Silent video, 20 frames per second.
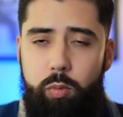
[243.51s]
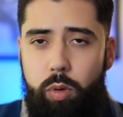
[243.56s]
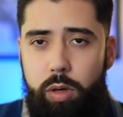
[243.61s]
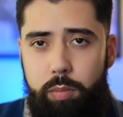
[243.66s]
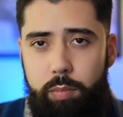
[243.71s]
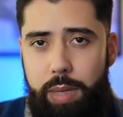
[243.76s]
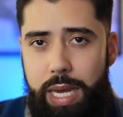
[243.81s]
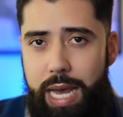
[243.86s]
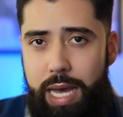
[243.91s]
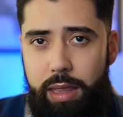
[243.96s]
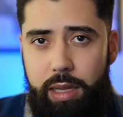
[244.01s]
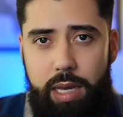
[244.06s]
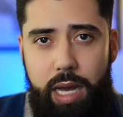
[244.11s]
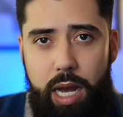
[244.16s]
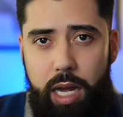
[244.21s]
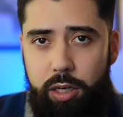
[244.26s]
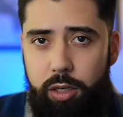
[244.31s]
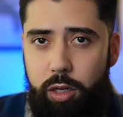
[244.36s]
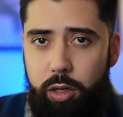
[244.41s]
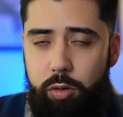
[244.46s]
1-bath
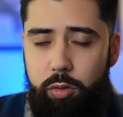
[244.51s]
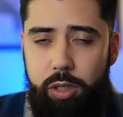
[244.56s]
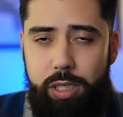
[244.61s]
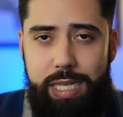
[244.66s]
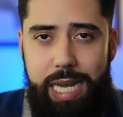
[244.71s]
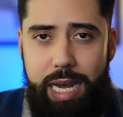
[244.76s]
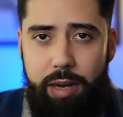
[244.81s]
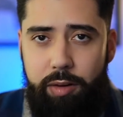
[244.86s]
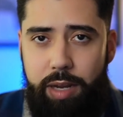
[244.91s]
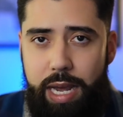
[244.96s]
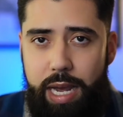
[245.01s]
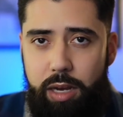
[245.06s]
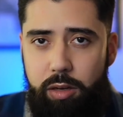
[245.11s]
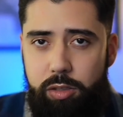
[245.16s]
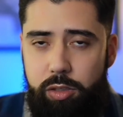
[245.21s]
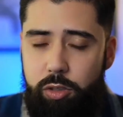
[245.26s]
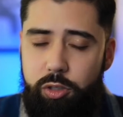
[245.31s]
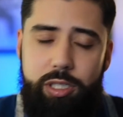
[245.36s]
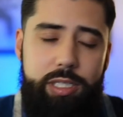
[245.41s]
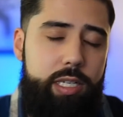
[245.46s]
condo or
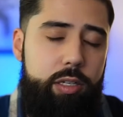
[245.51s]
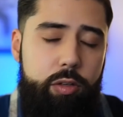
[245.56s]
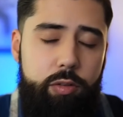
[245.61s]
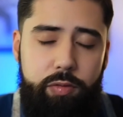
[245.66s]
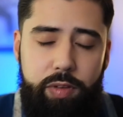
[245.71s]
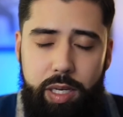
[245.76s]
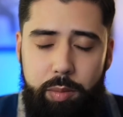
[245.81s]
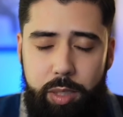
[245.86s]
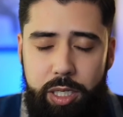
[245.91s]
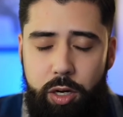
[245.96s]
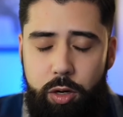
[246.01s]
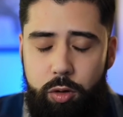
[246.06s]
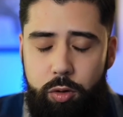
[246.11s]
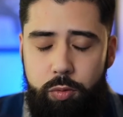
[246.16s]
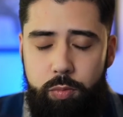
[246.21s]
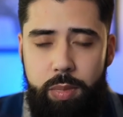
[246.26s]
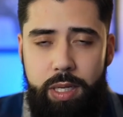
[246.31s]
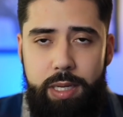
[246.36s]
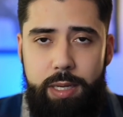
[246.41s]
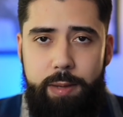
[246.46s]
townhouse or single-family
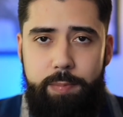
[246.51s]
home,